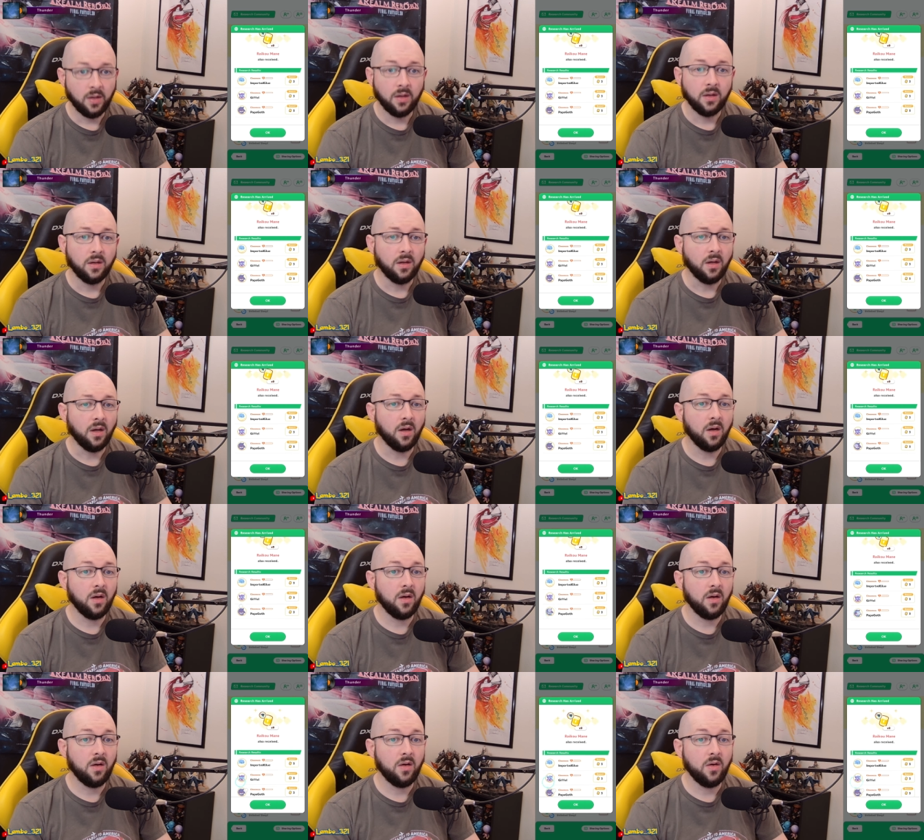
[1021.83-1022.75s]

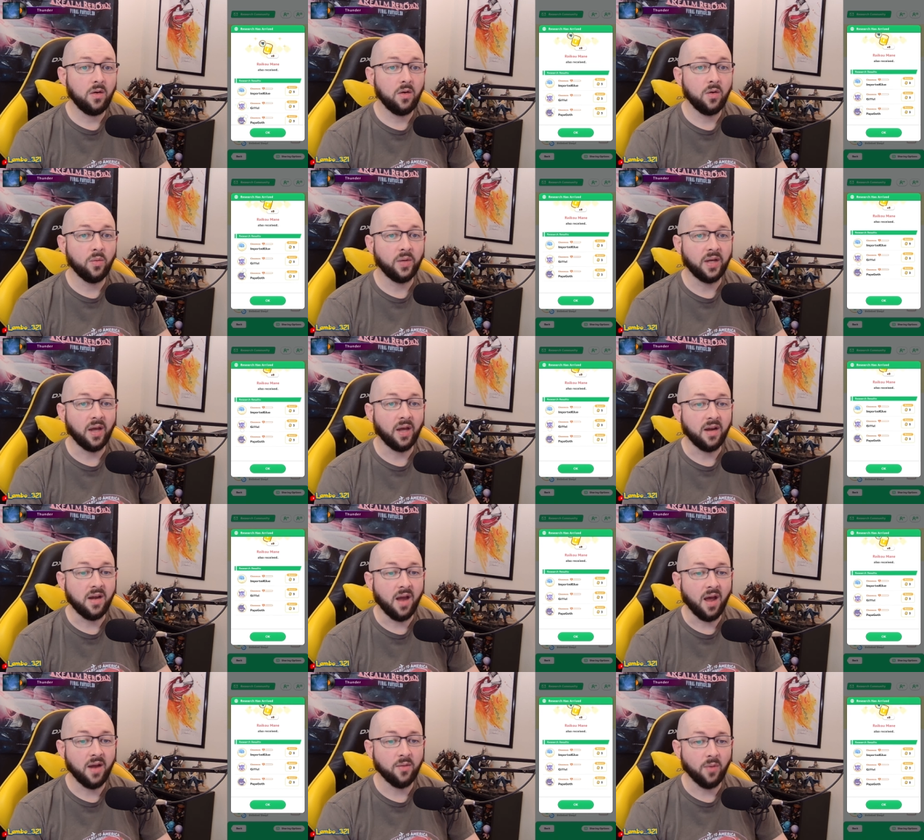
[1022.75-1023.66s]
Oh, we got
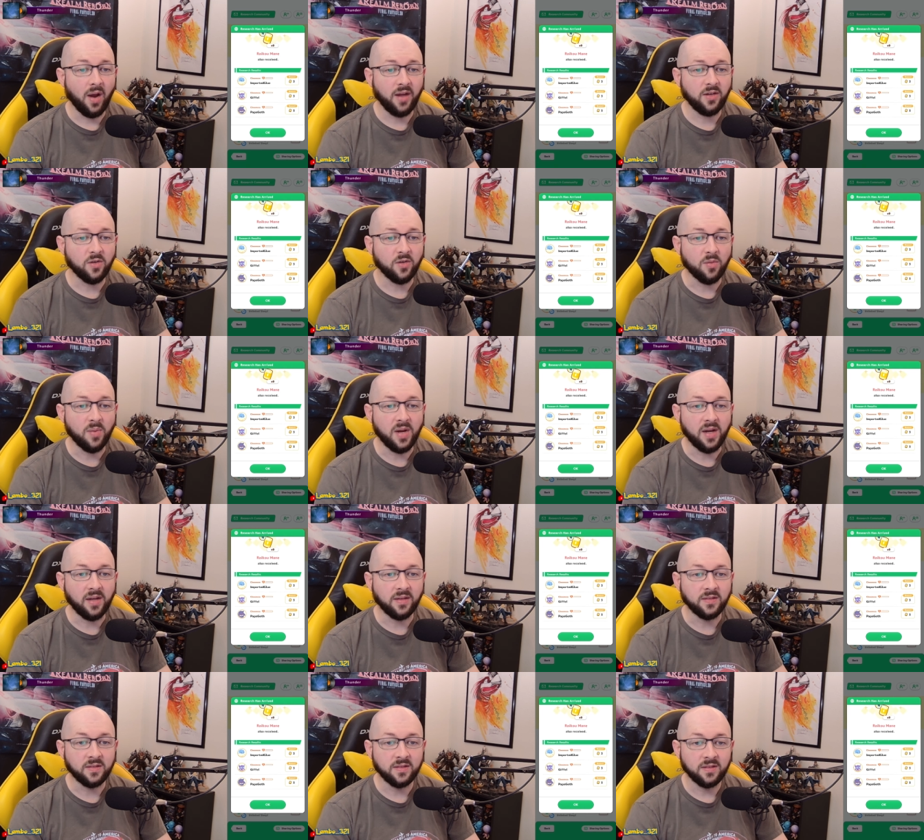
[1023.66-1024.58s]
nine Raikou
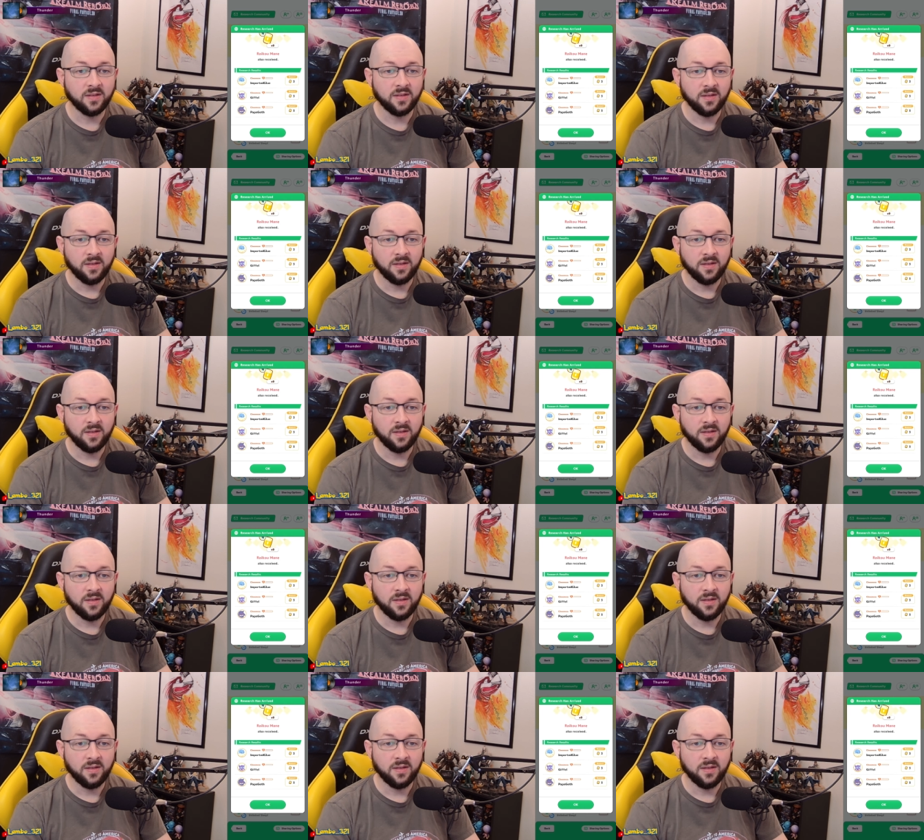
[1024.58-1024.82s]
manes.